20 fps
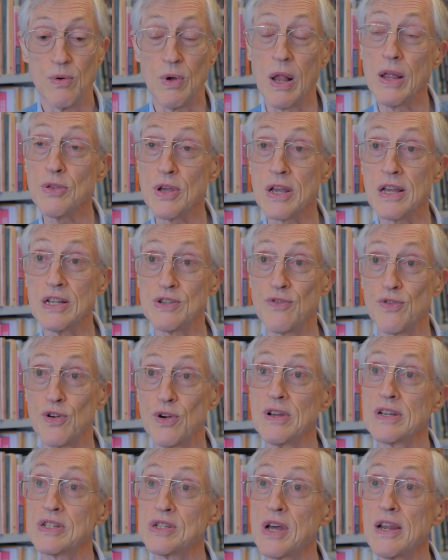Well, I think it's a
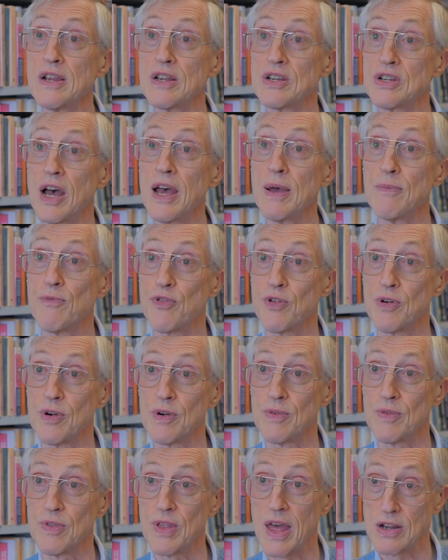very exciting time
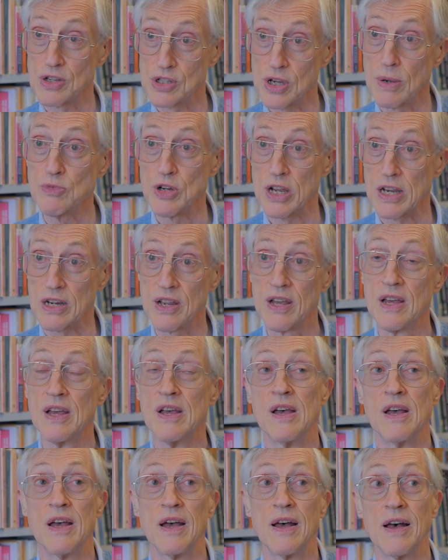for that subject
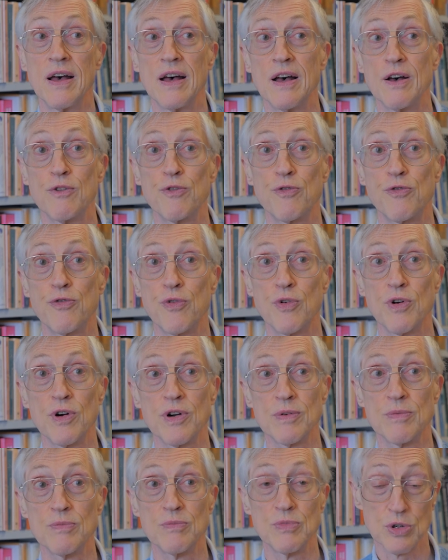
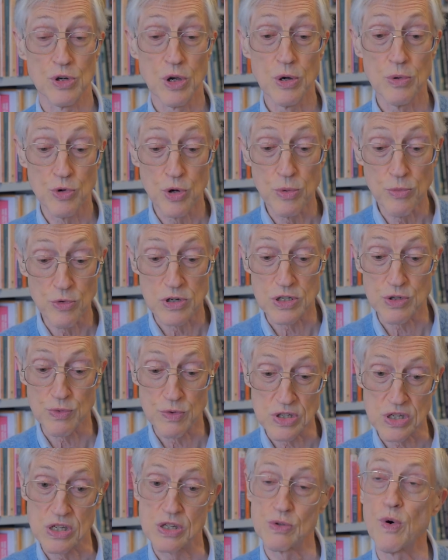for numerous
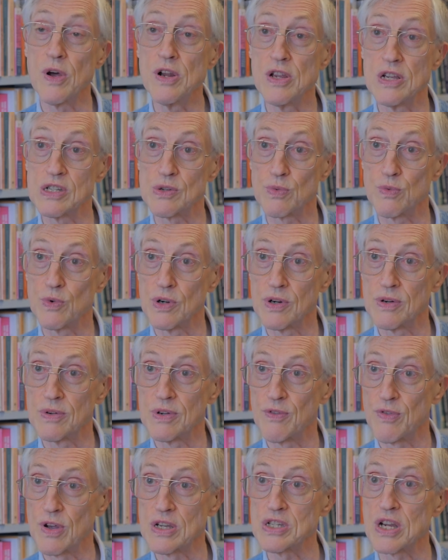reasons. One is we're
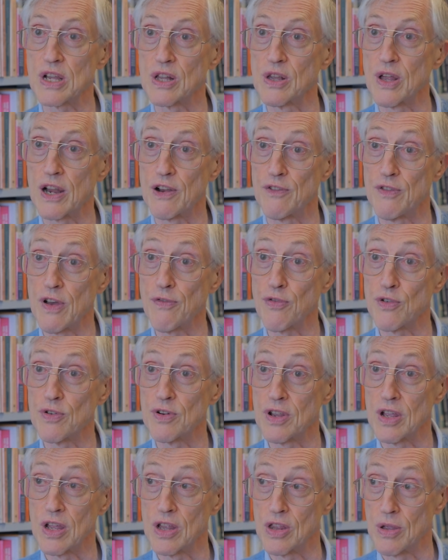investing a lot of
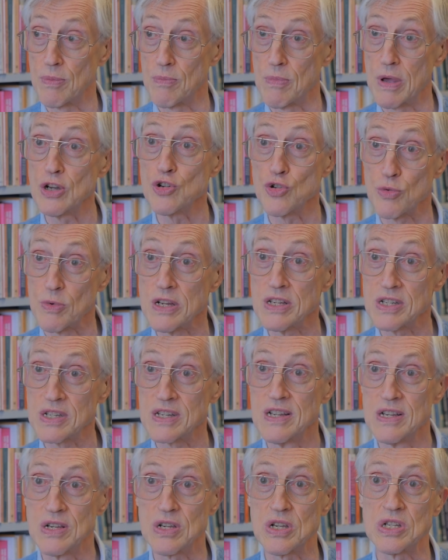effort in the measurements
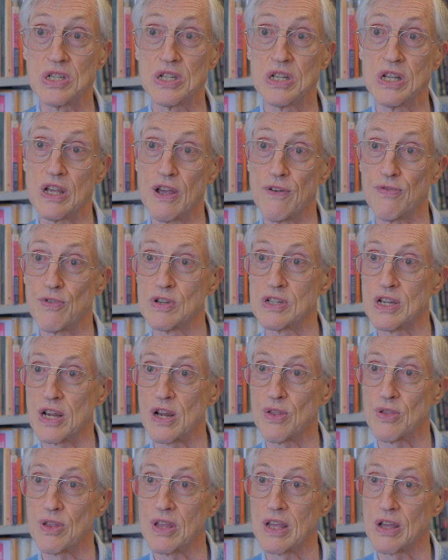to see if there's
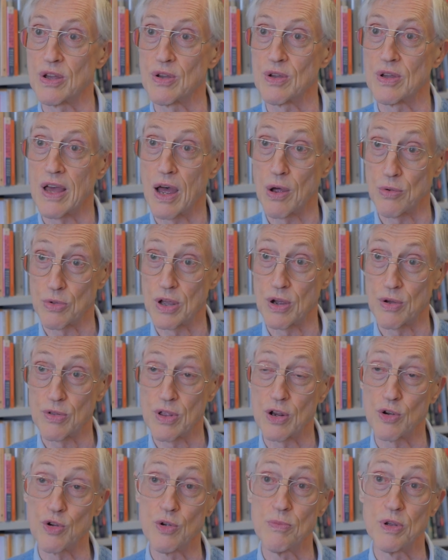anything out there
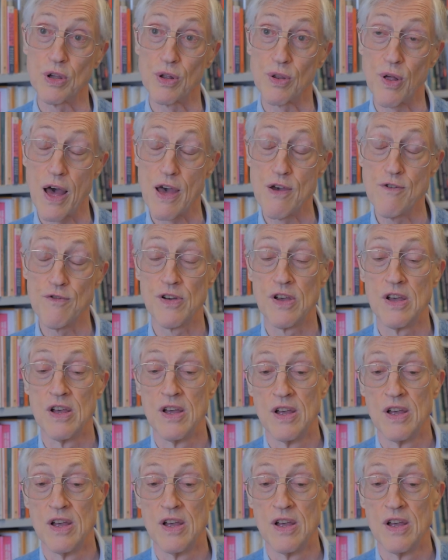that could be alive.